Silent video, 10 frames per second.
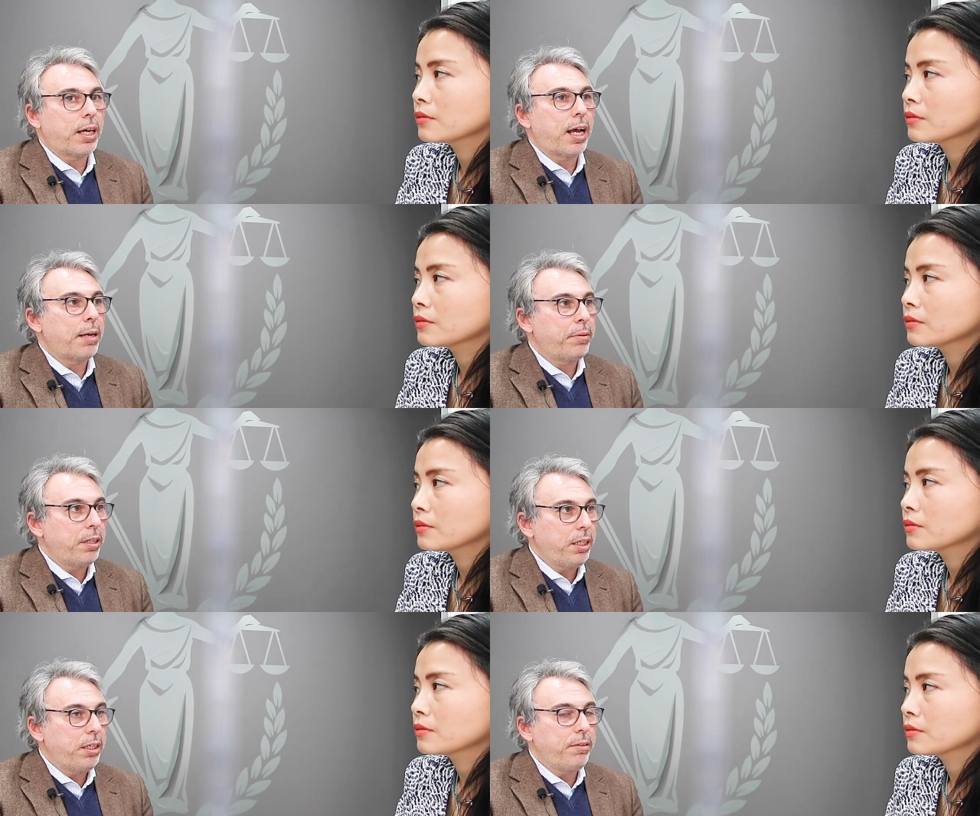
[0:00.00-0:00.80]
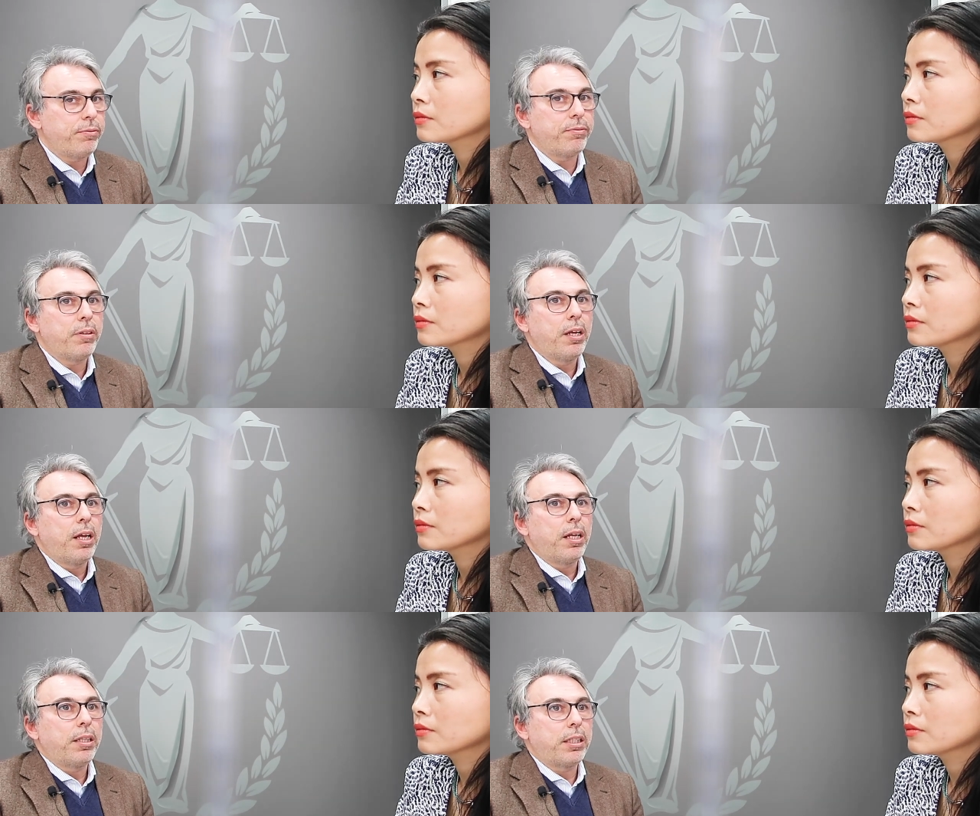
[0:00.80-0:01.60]
Speaker 1: I believe
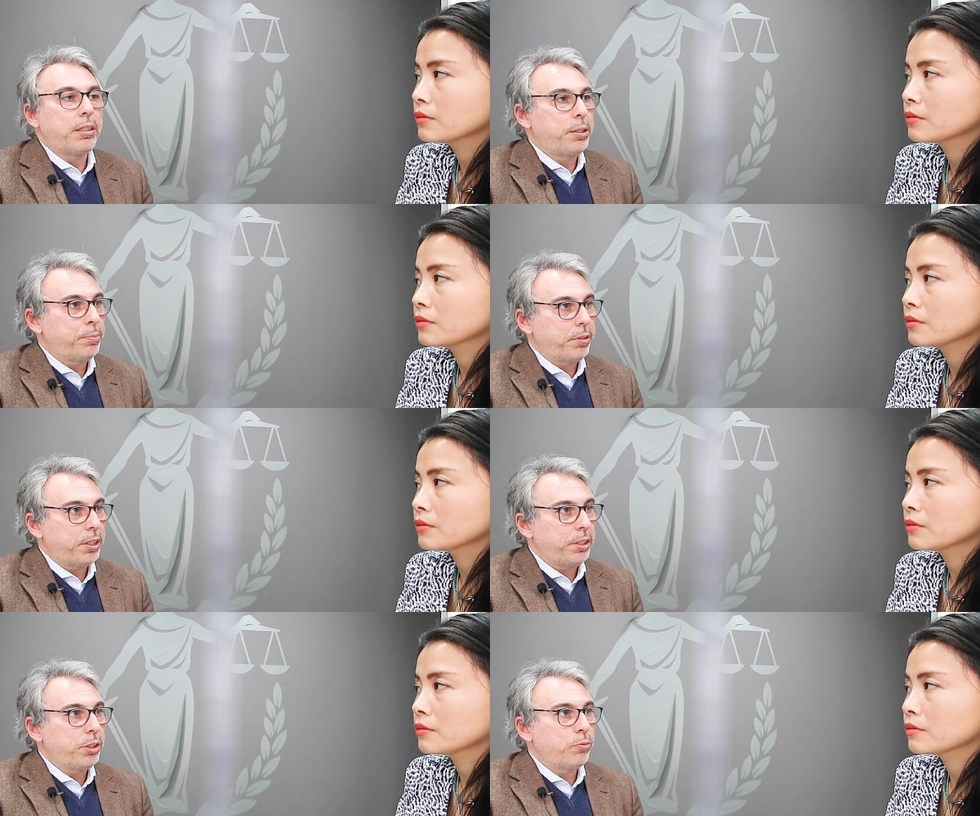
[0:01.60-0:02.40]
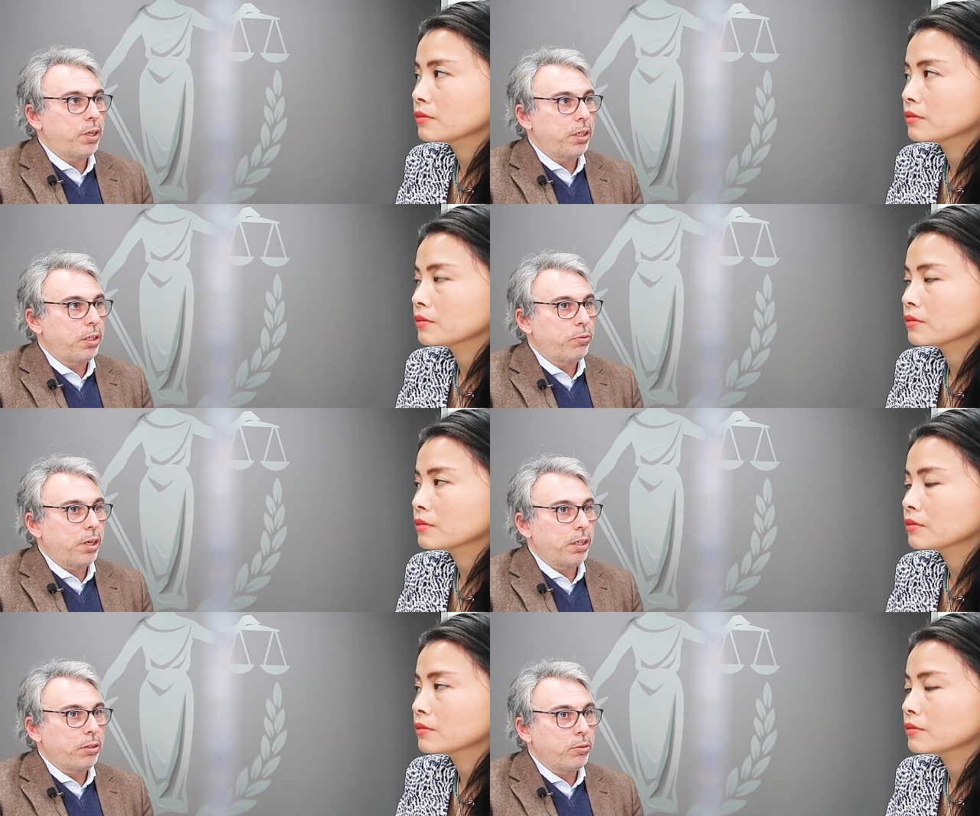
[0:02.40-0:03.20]
that the interpretation we
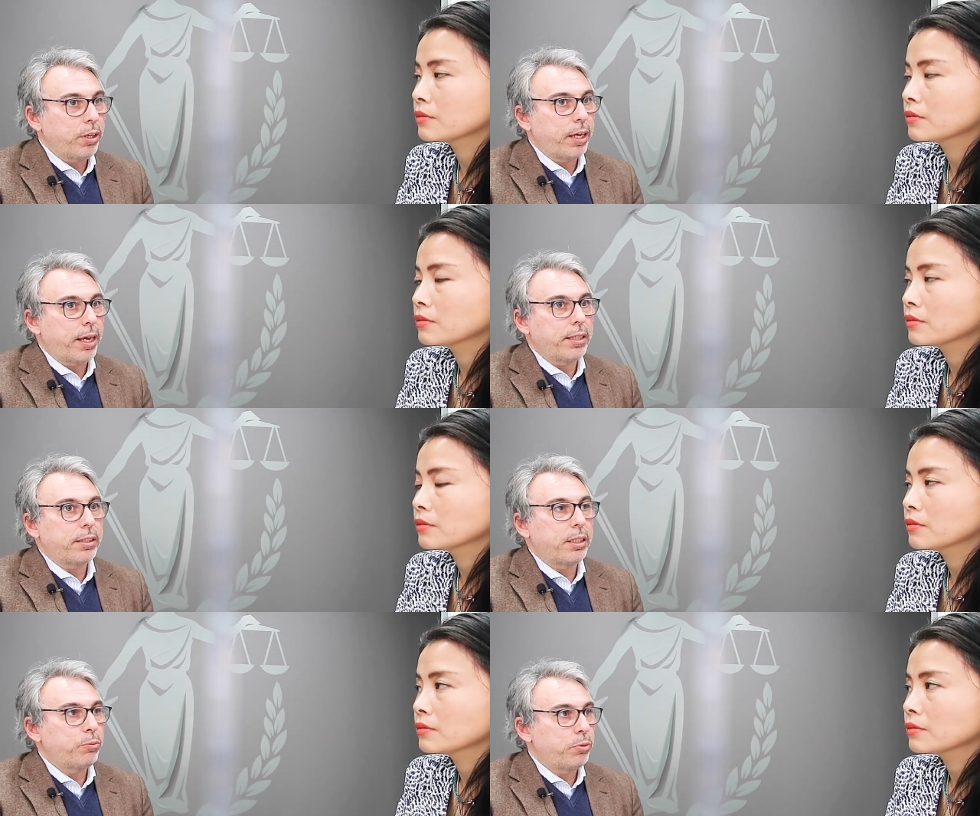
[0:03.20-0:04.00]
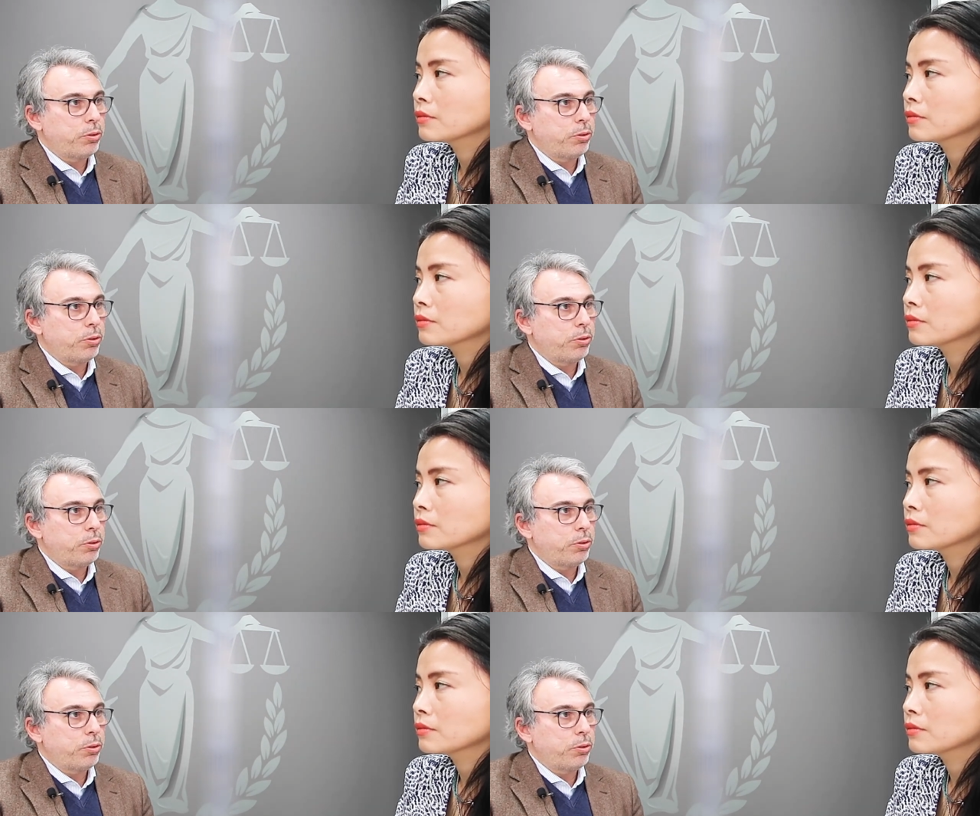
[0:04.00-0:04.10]
are looking at and